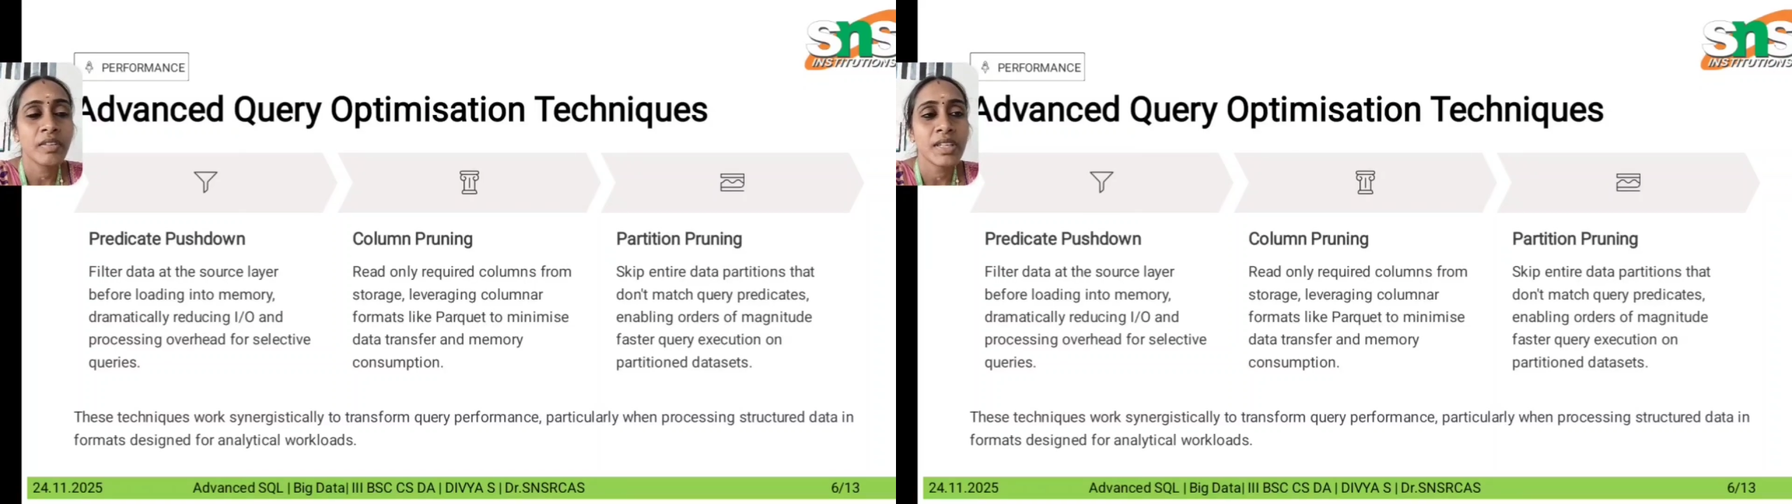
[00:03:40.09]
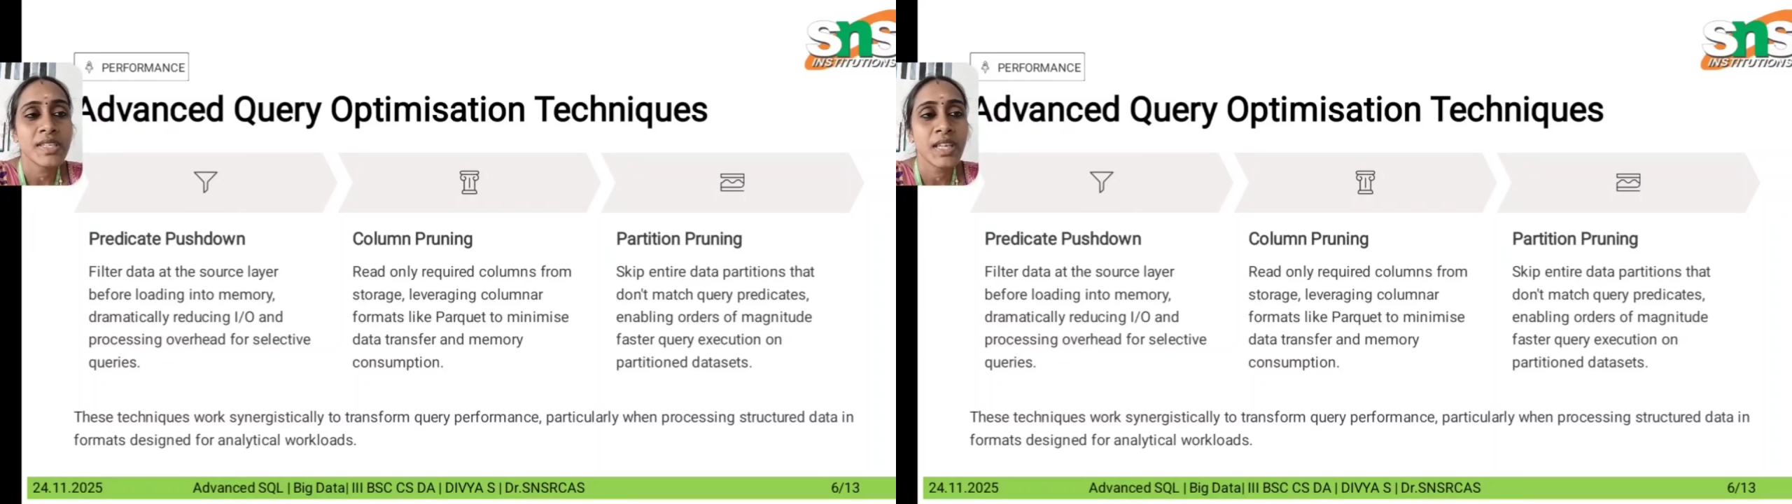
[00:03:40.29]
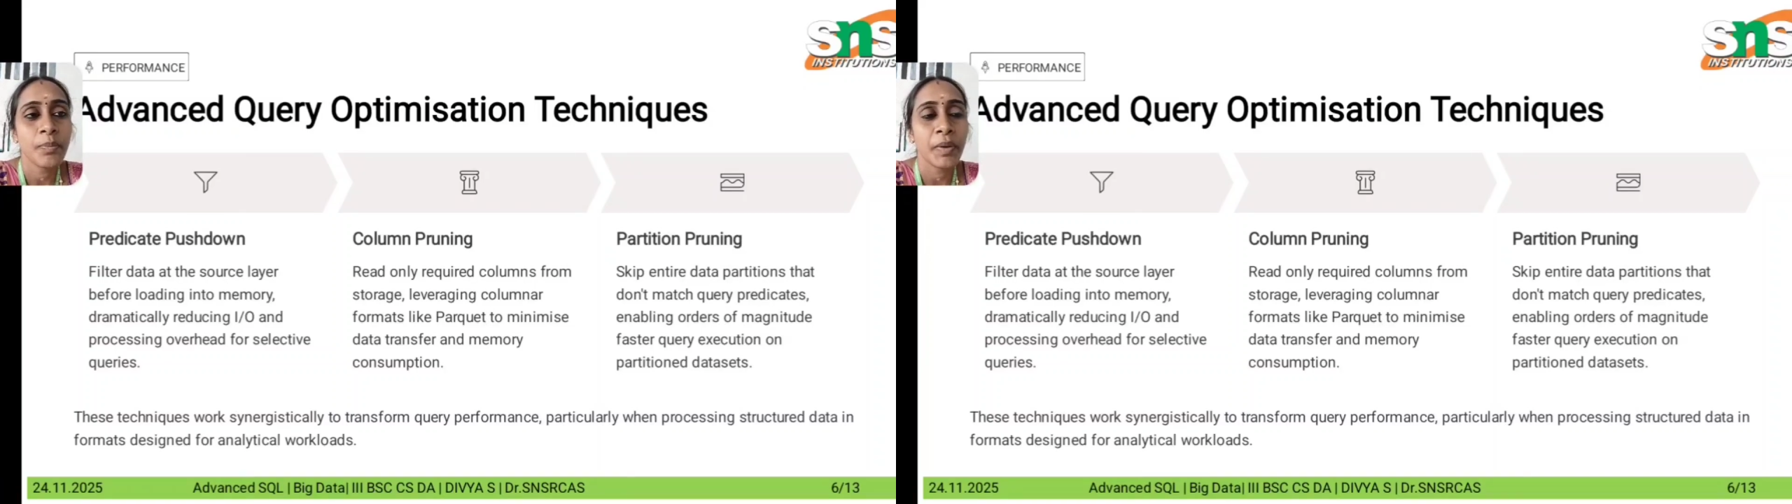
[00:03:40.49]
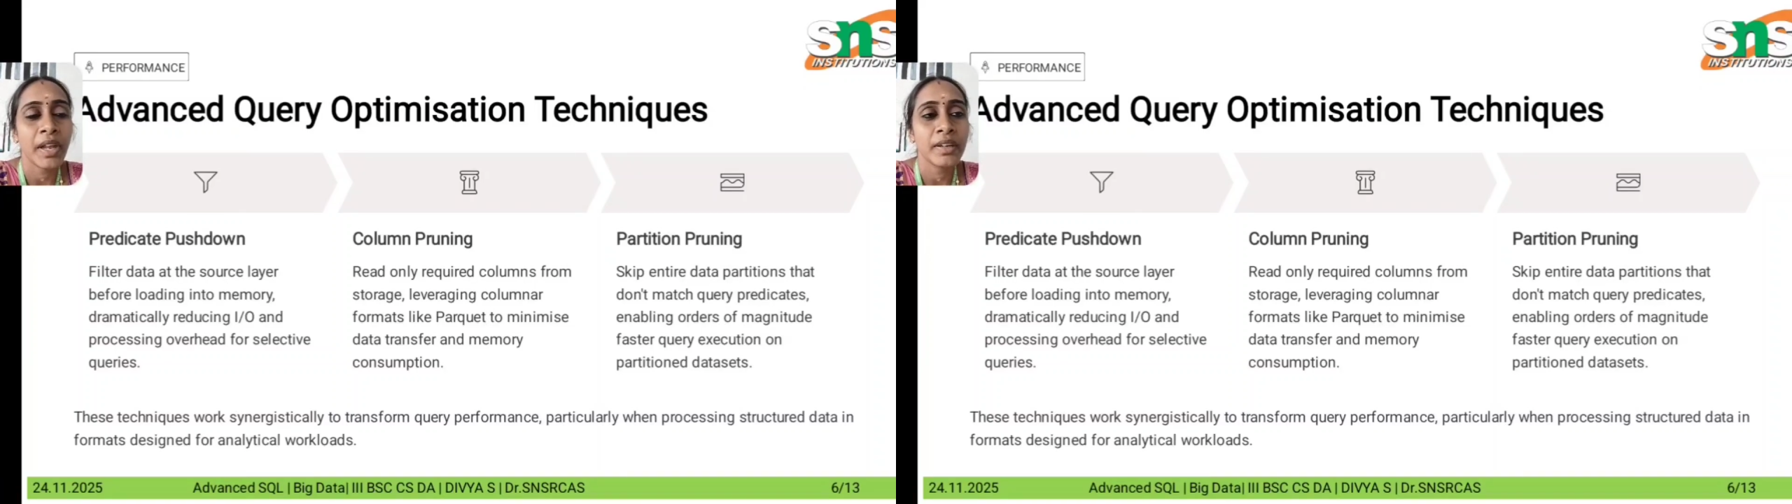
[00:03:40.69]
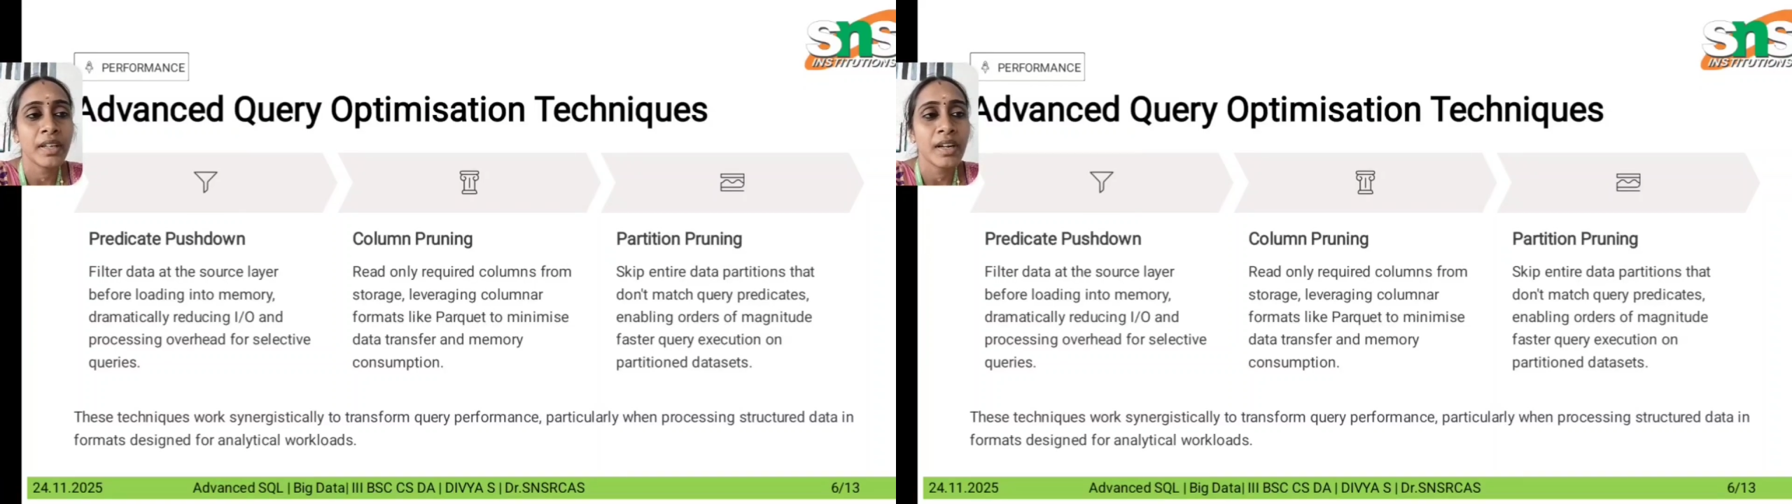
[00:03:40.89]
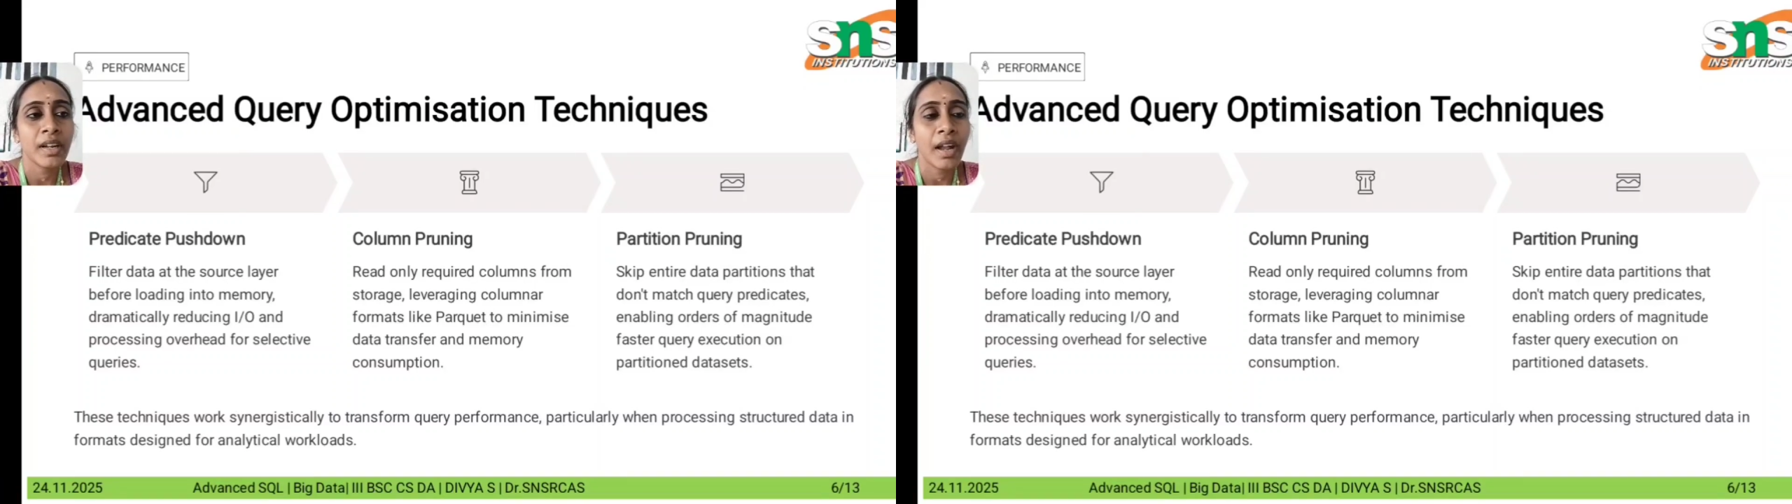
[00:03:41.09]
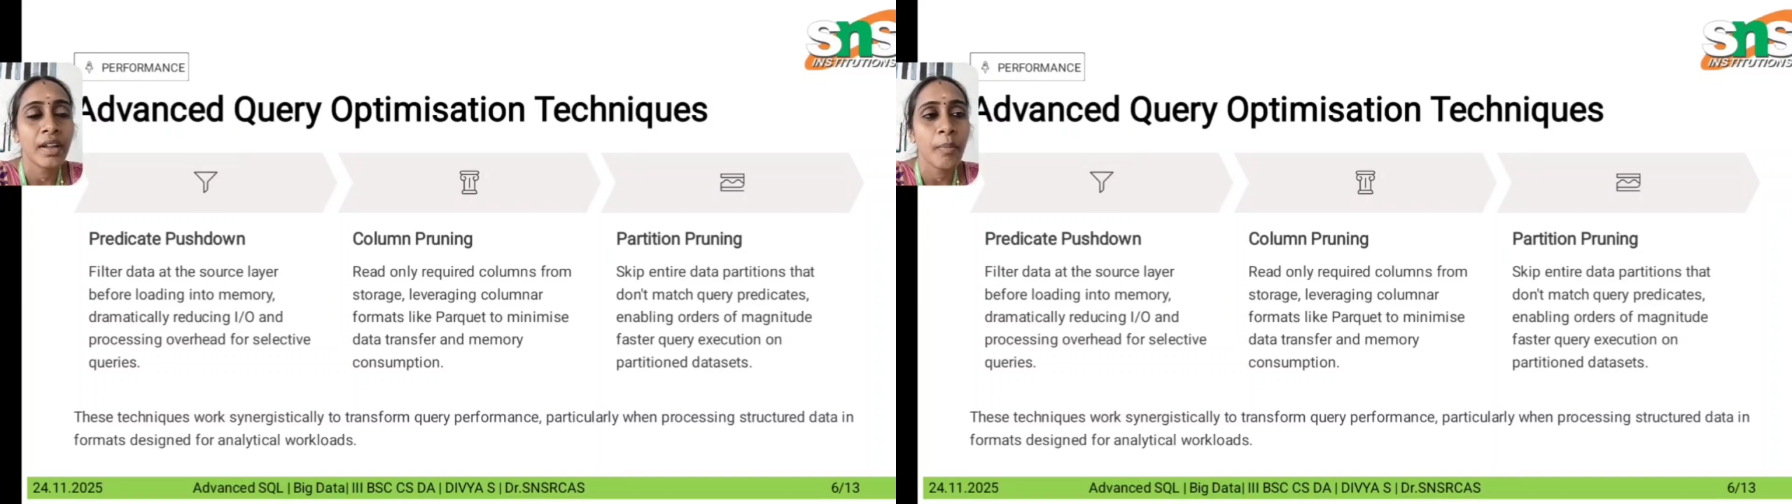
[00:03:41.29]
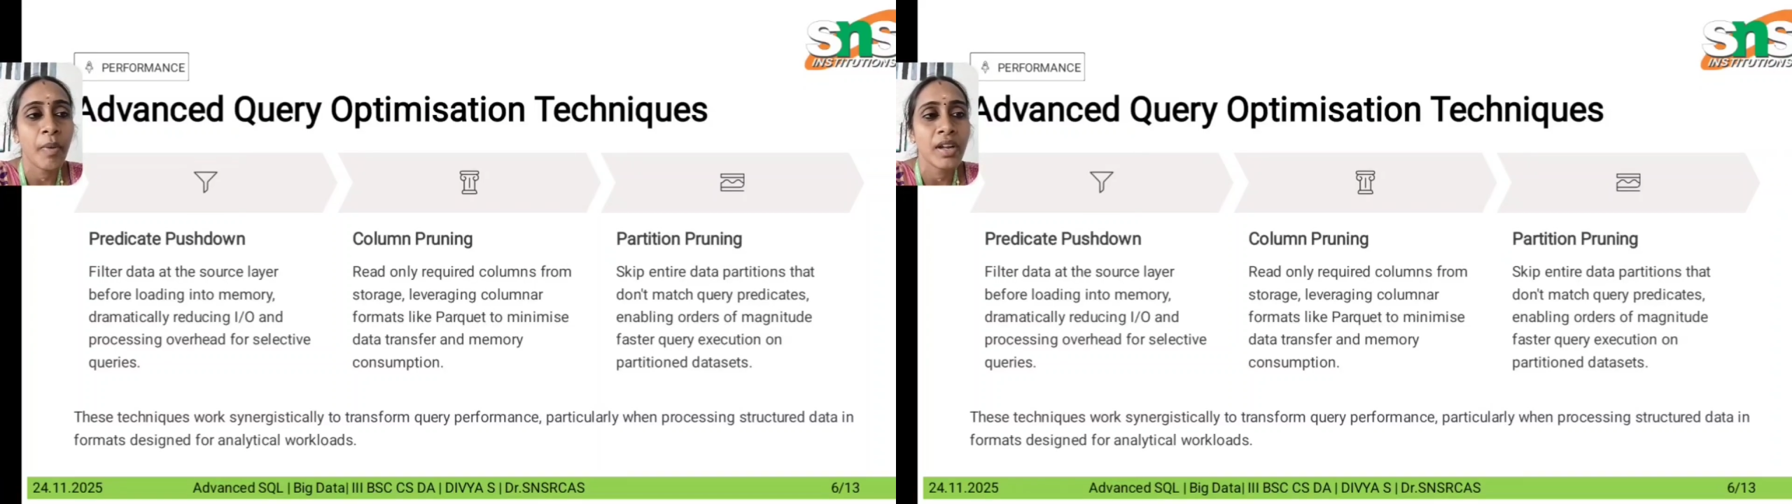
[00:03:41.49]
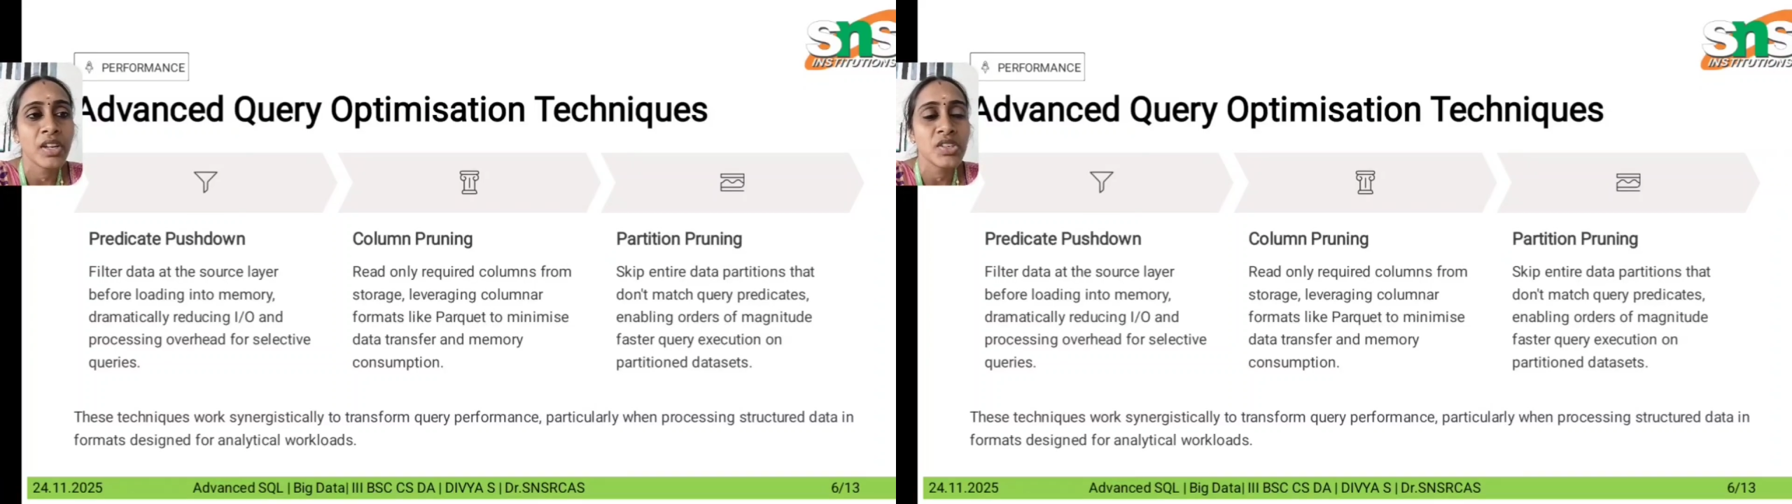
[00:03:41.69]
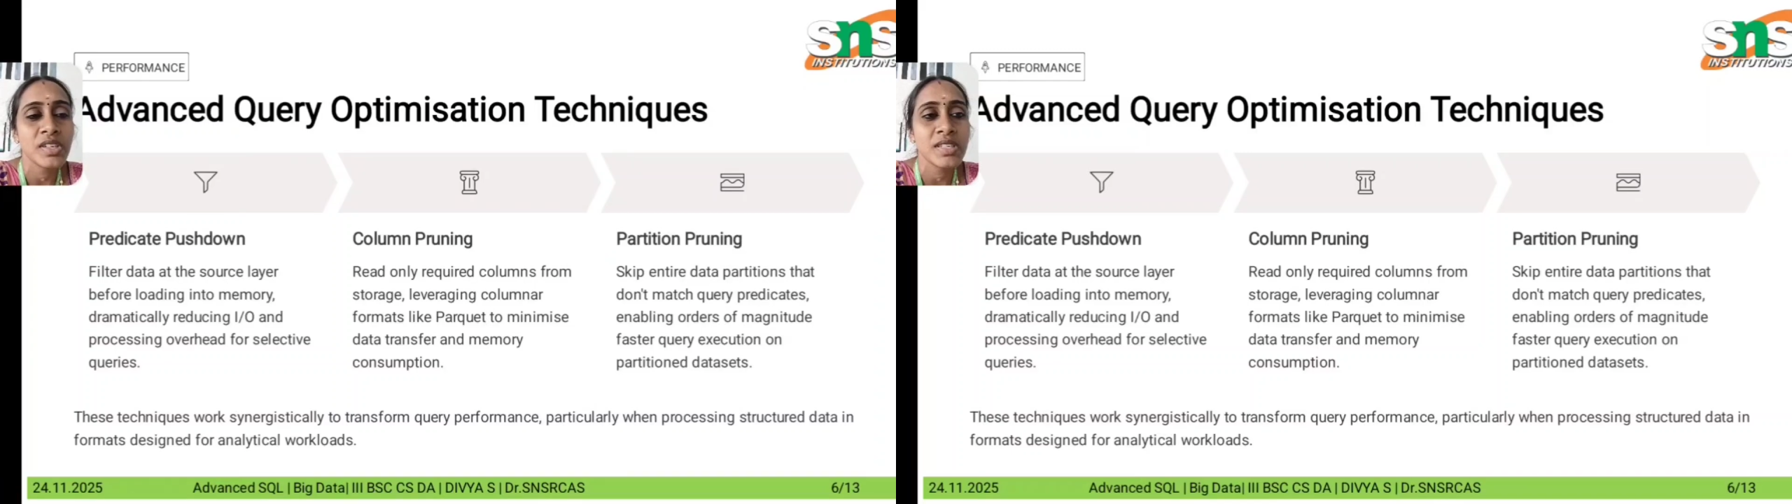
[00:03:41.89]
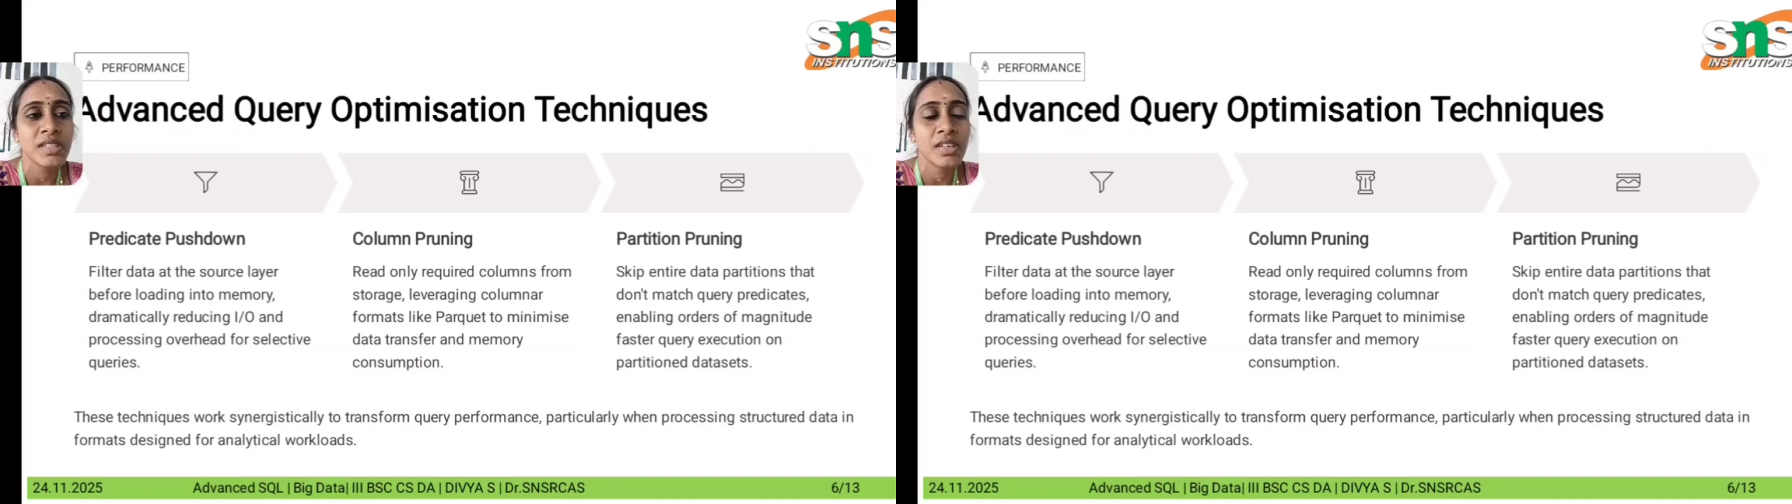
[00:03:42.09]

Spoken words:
where the skip entire data partitions